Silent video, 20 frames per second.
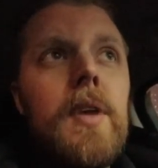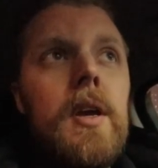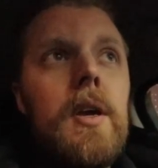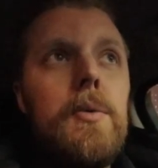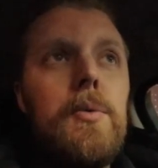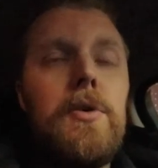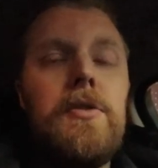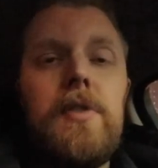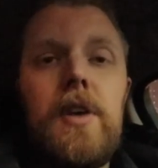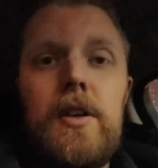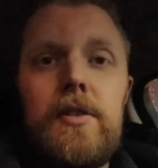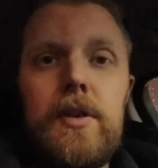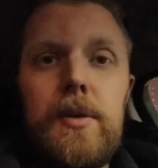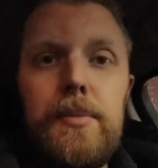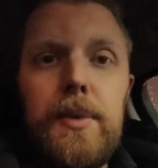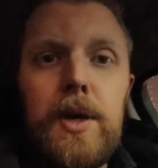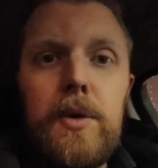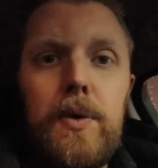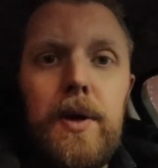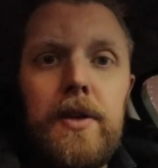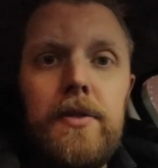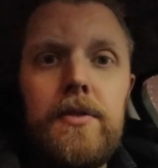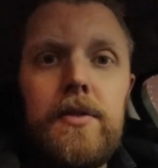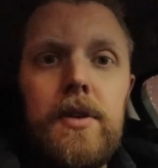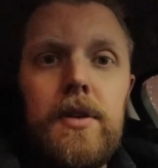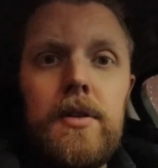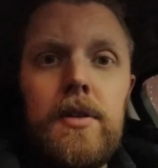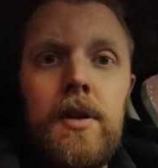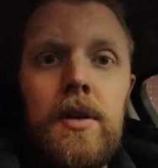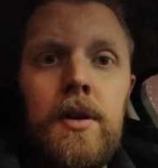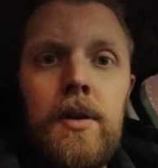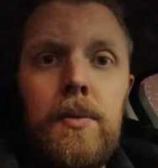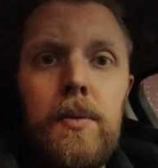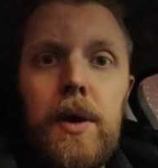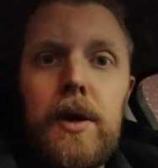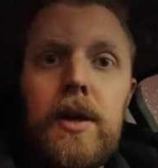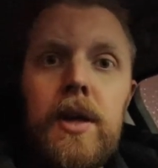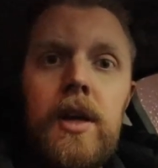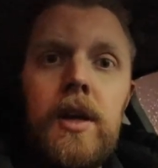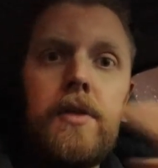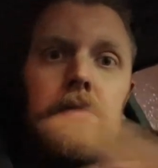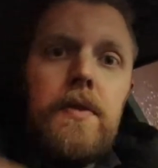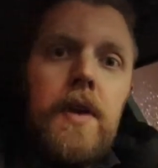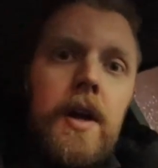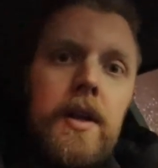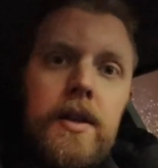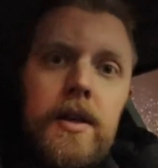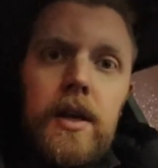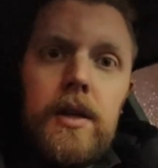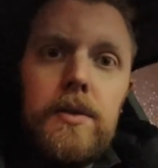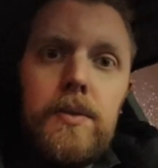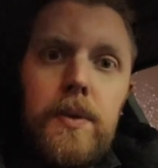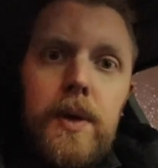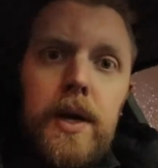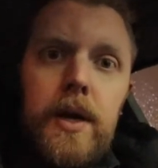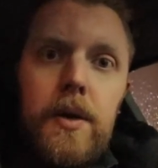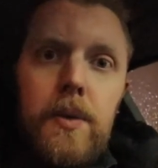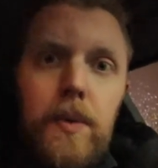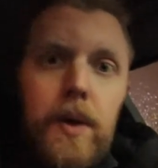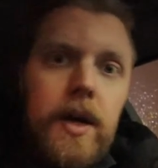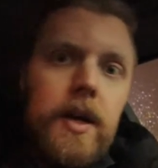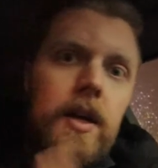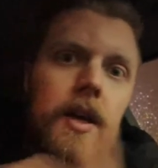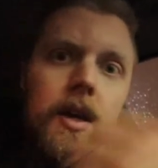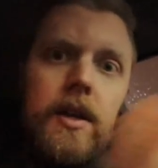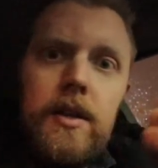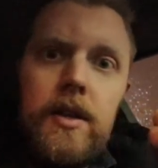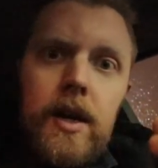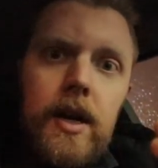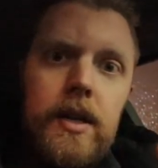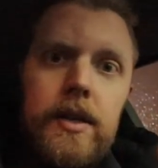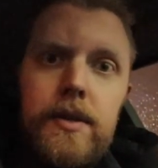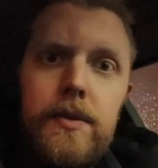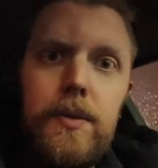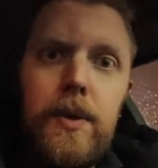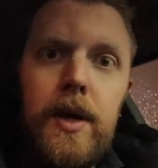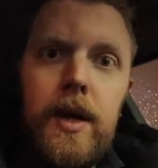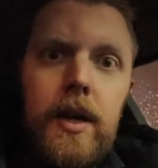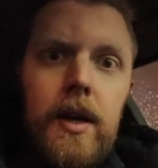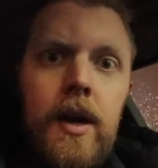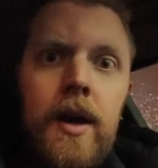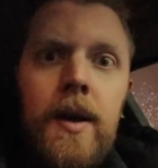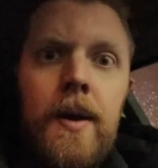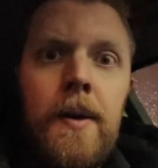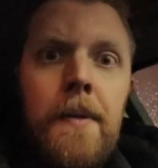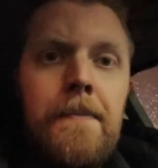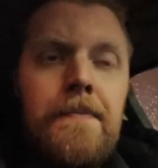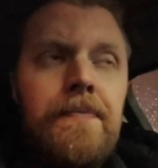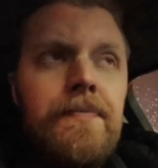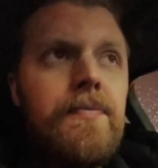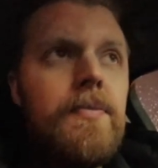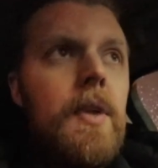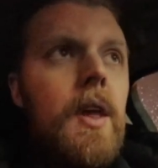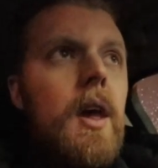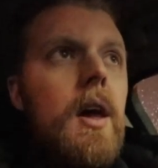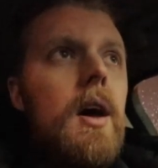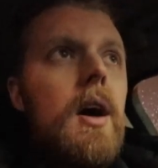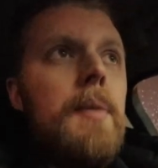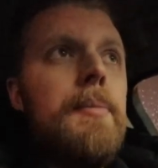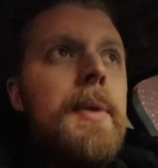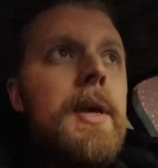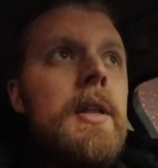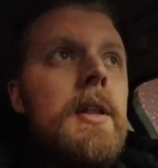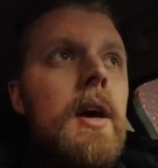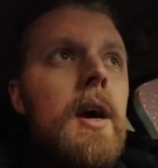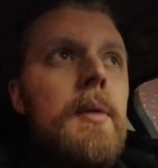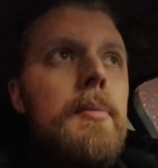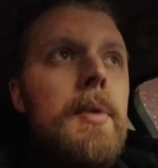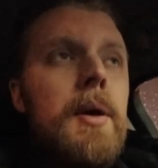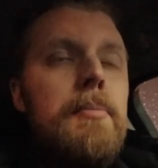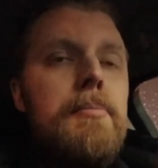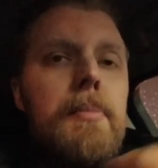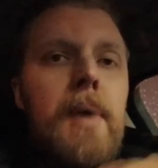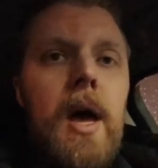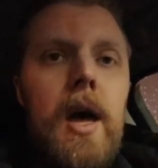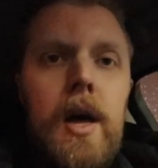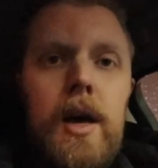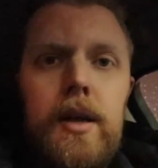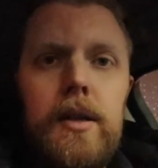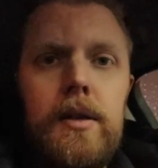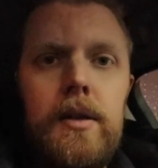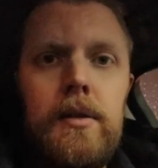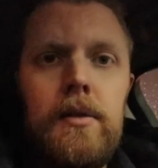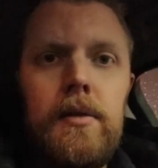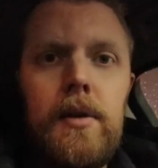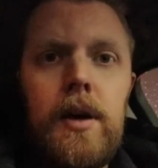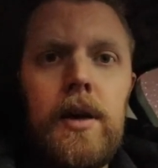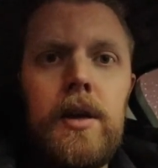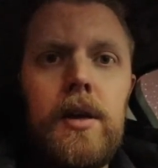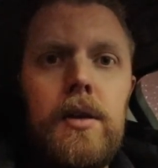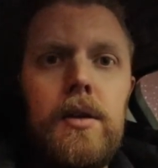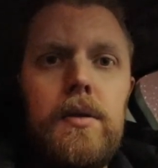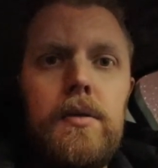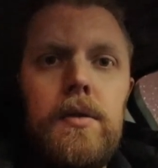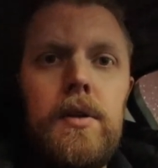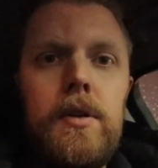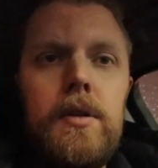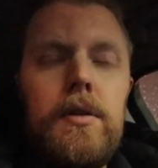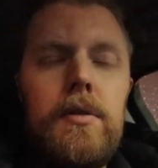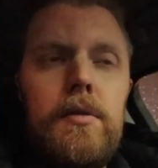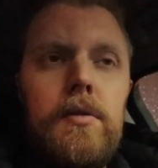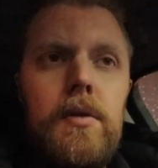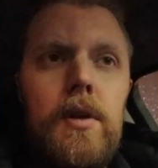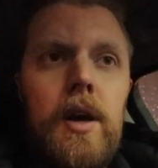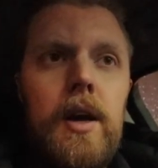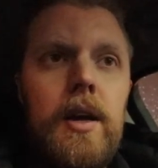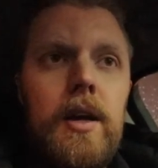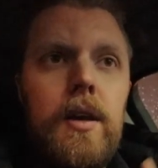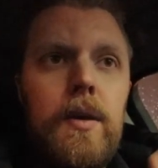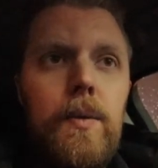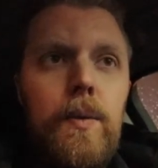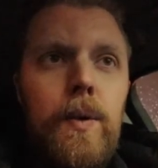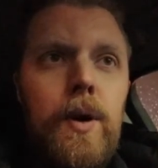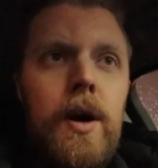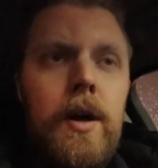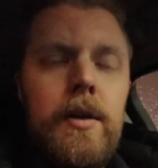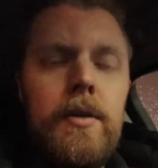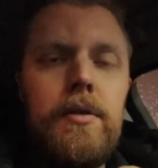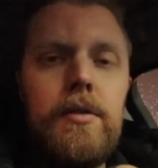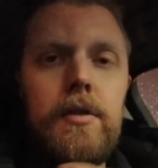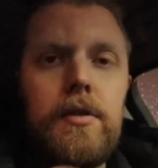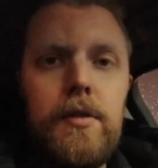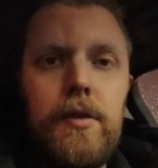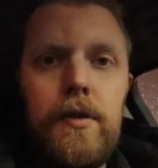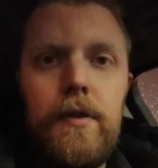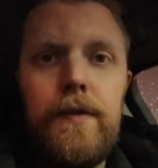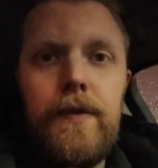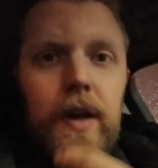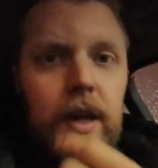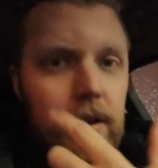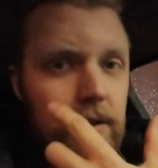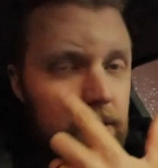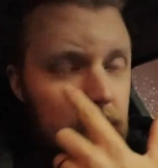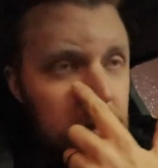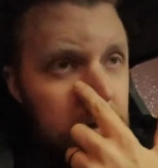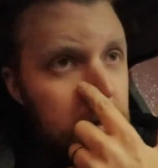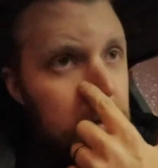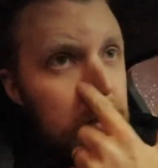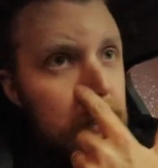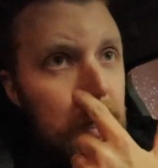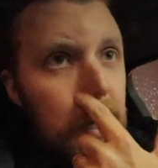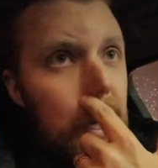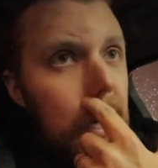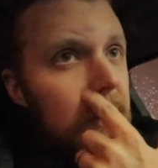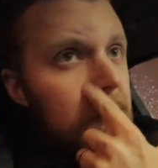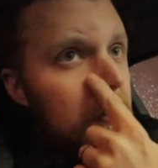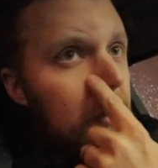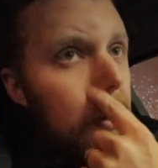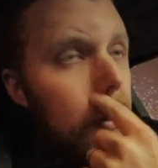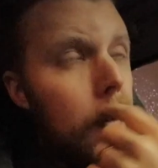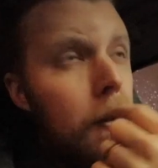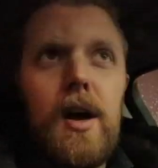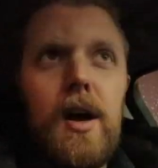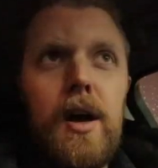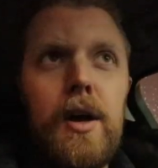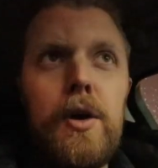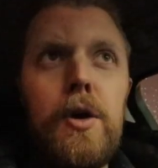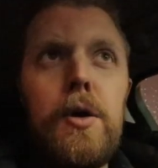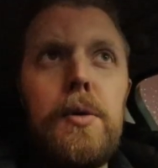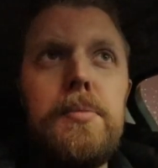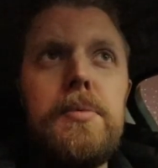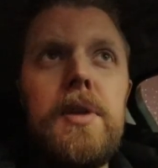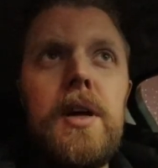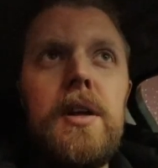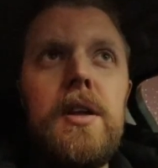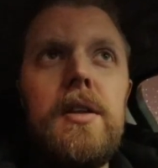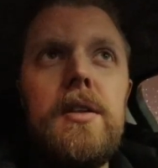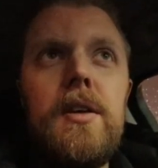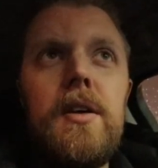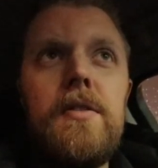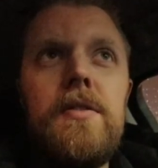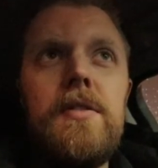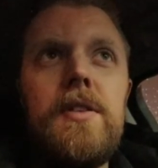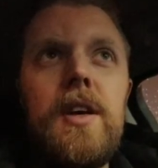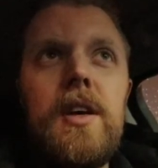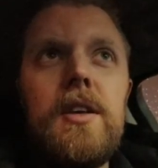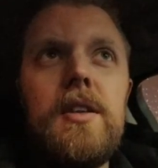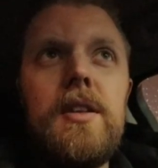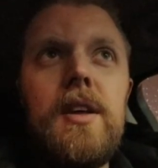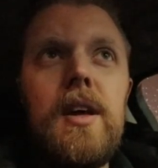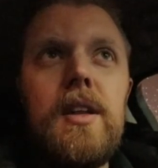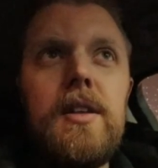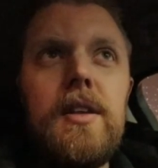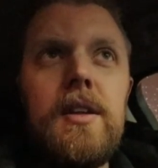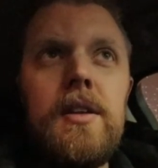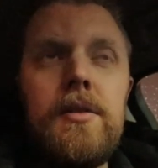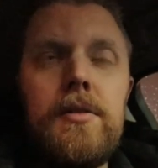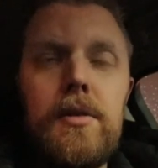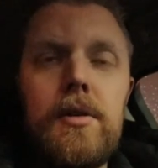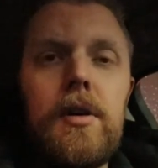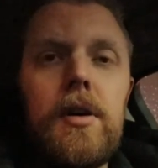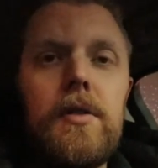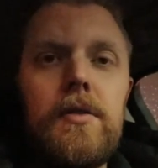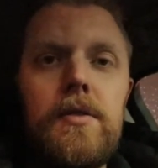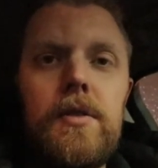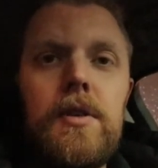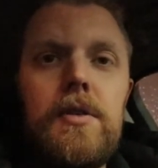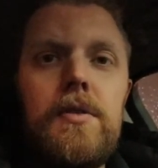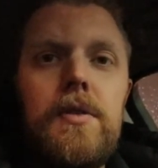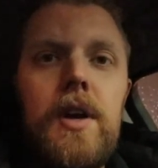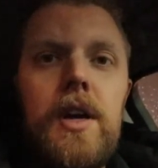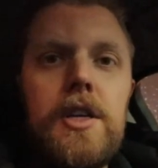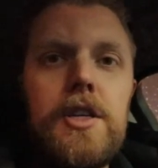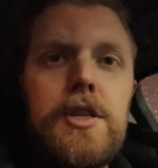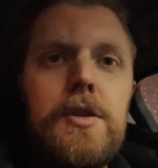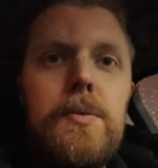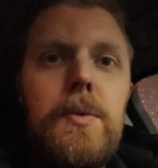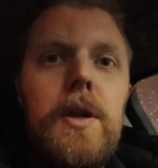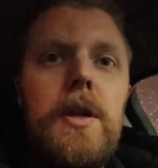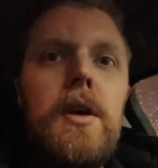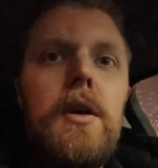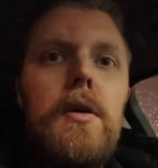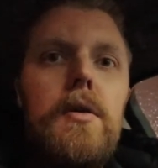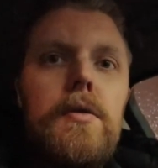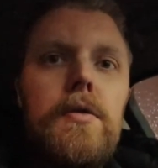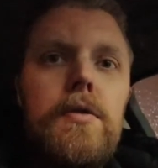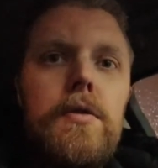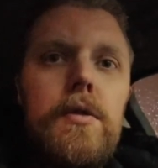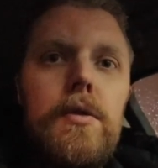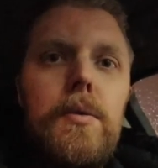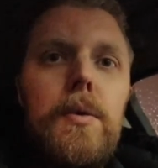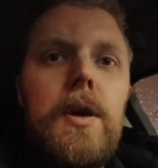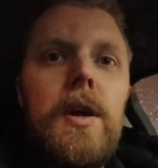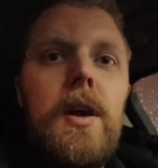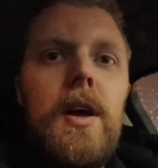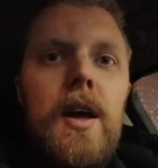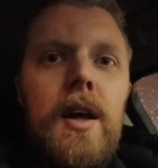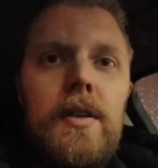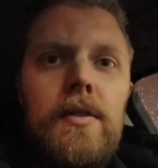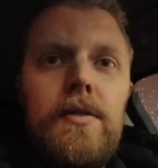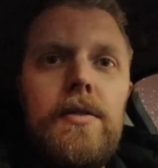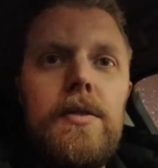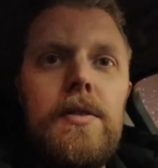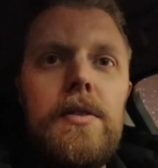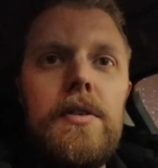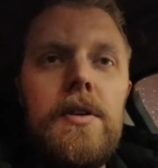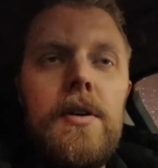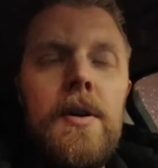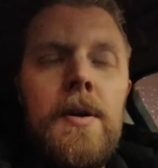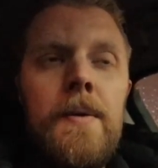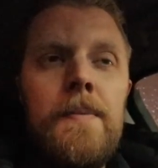he was asking me questions. One kid ran that way, one kid the other way. I mean, I'm a man, I can only do like one or two things at a time. I hope that he does take that into consideration when he goes through what I answered.